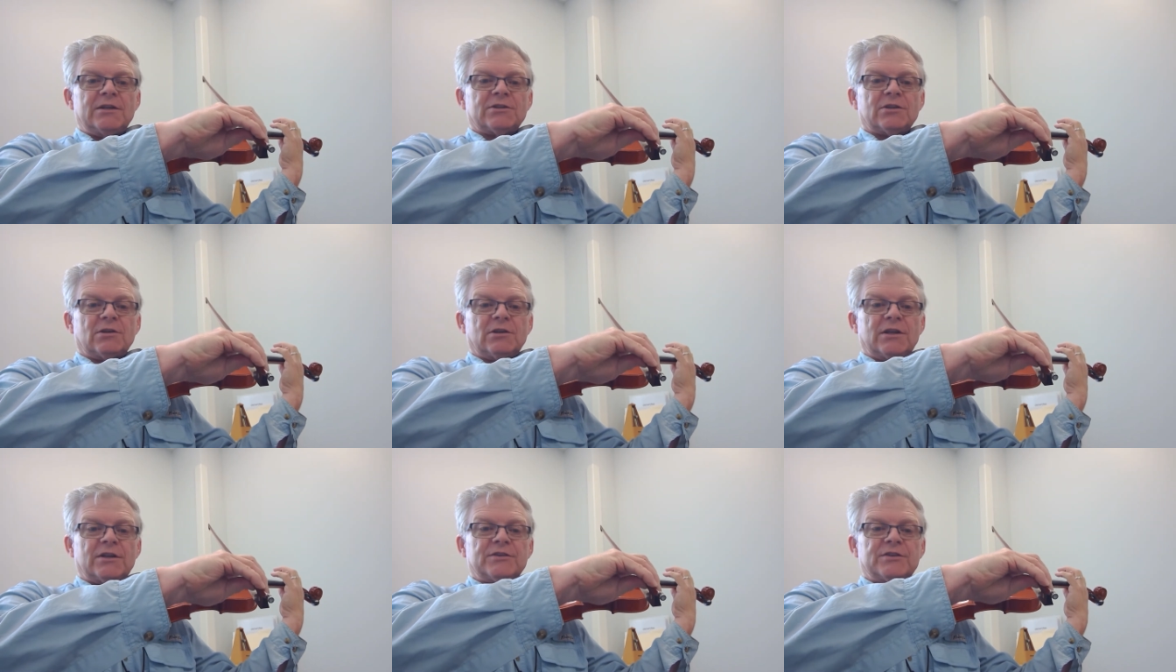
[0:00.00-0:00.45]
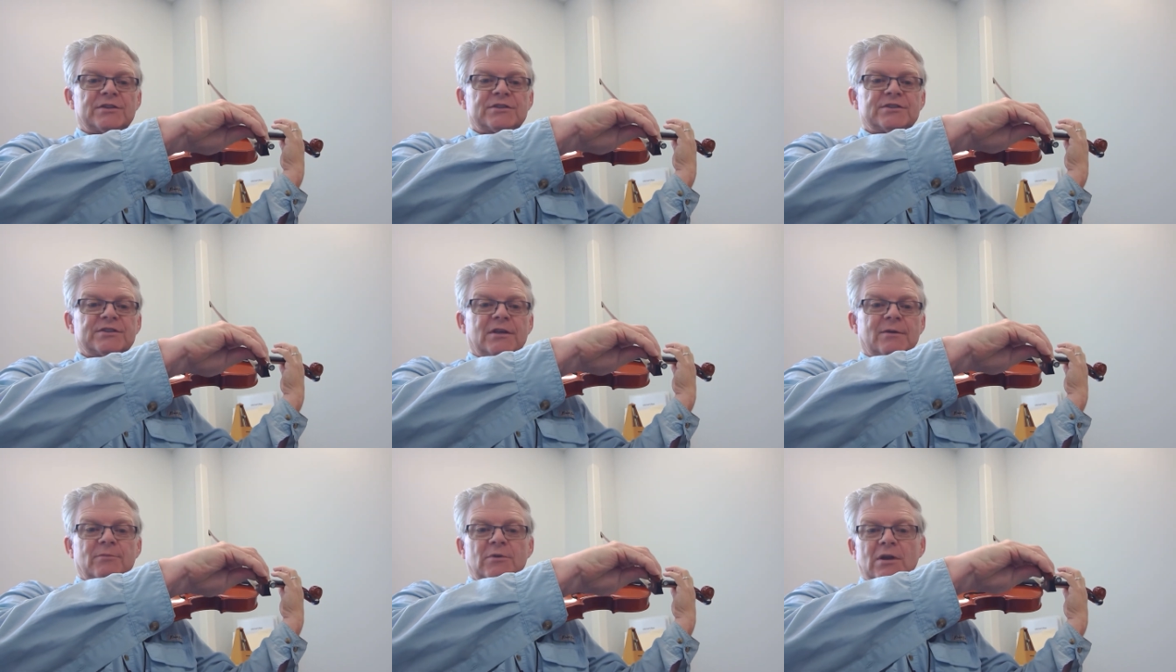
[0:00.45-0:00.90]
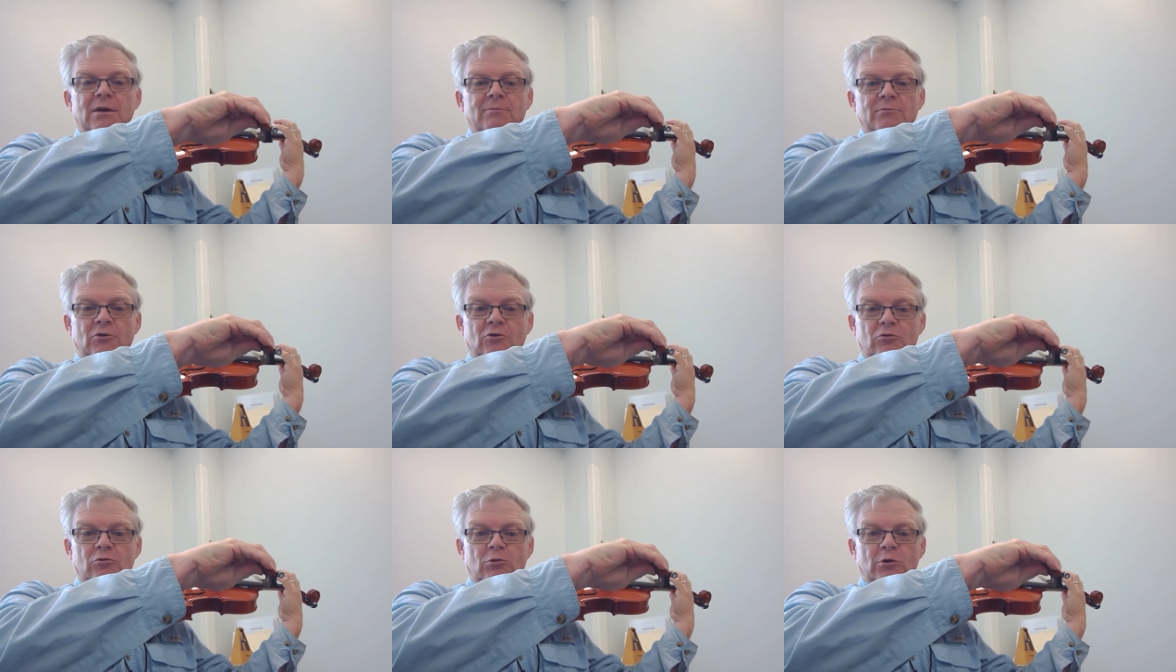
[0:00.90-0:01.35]
Don't let this thumb come
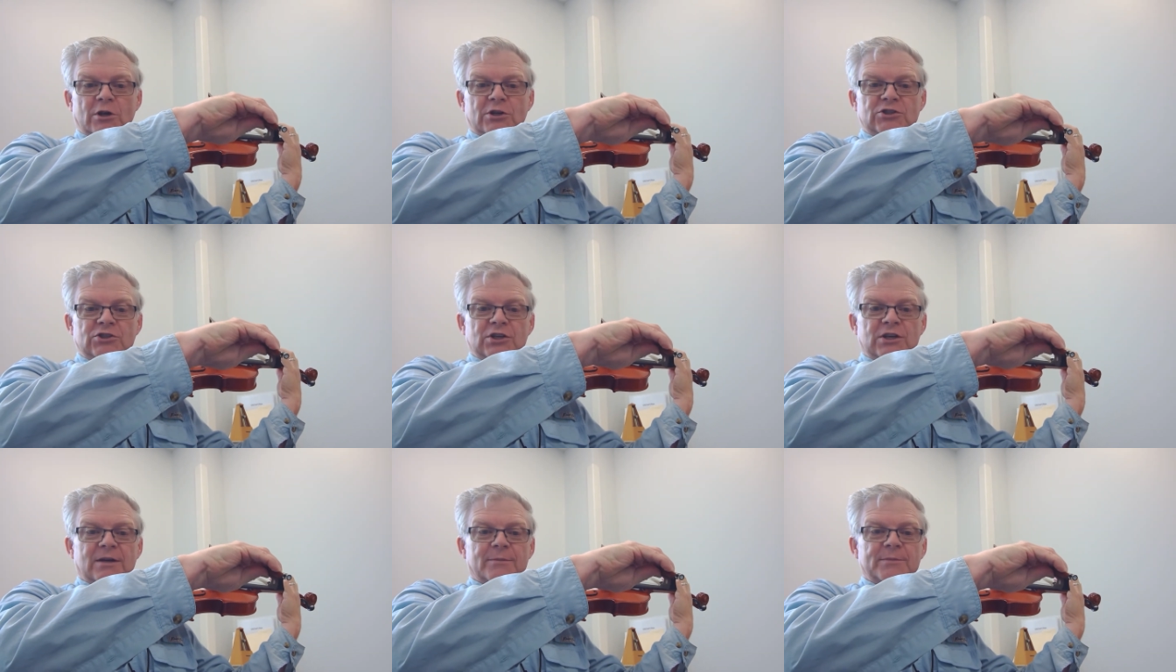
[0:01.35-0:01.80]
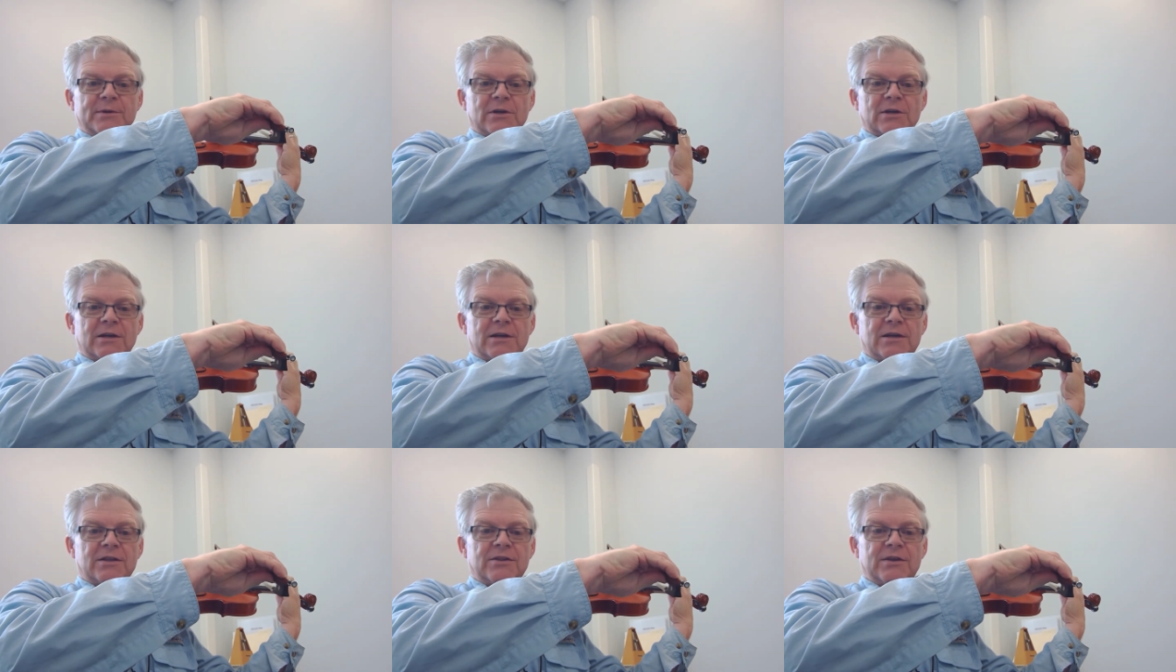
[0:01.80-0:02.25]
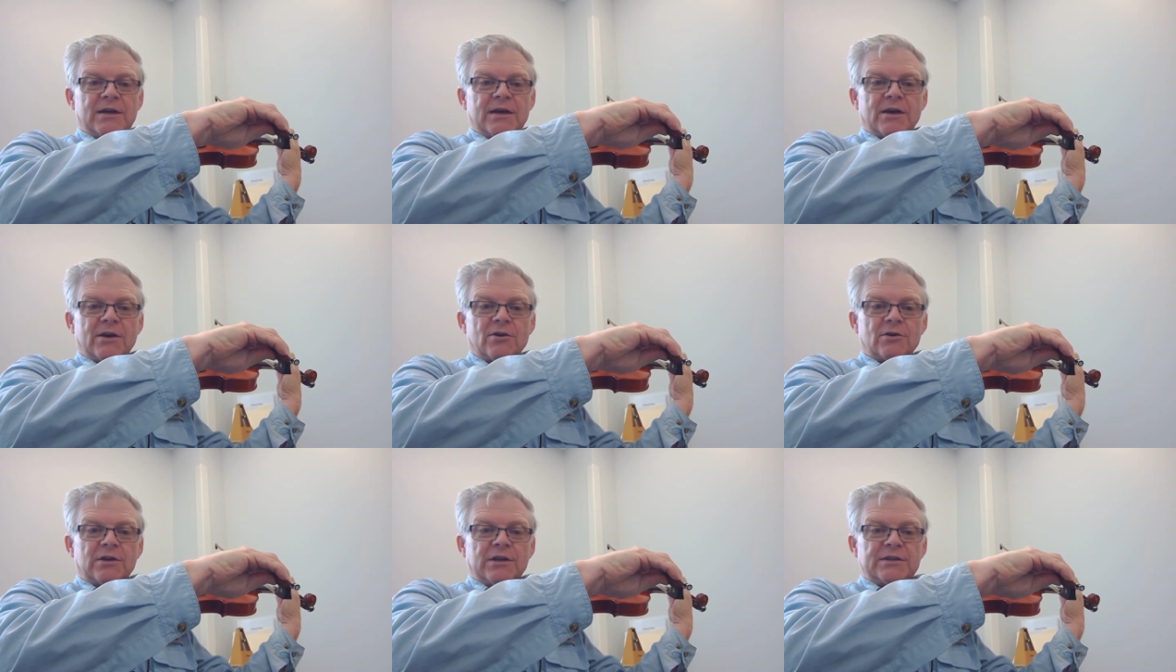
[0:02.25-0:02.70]
crunching up there like
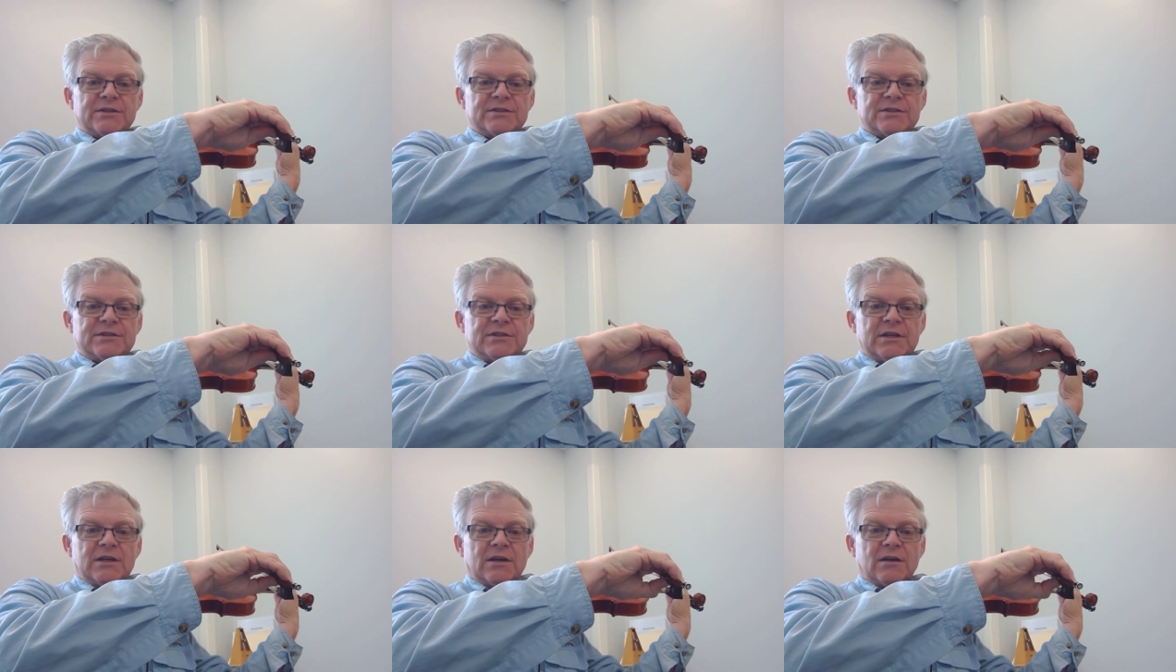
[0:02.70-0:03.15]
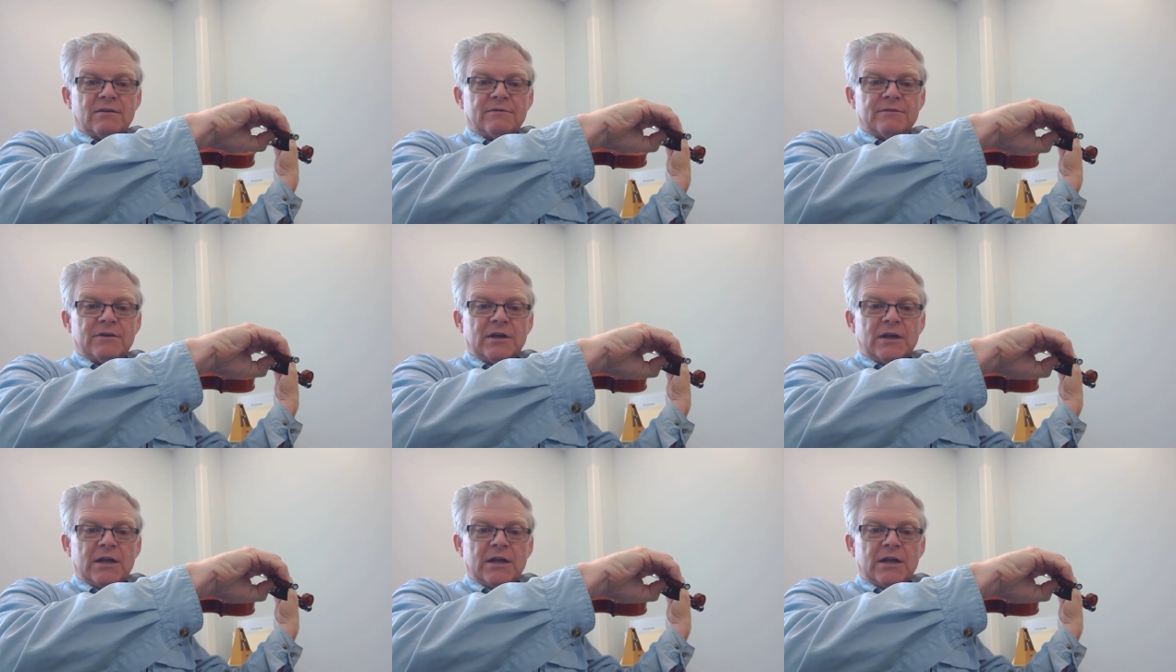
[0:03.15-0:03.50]
that or get stiff.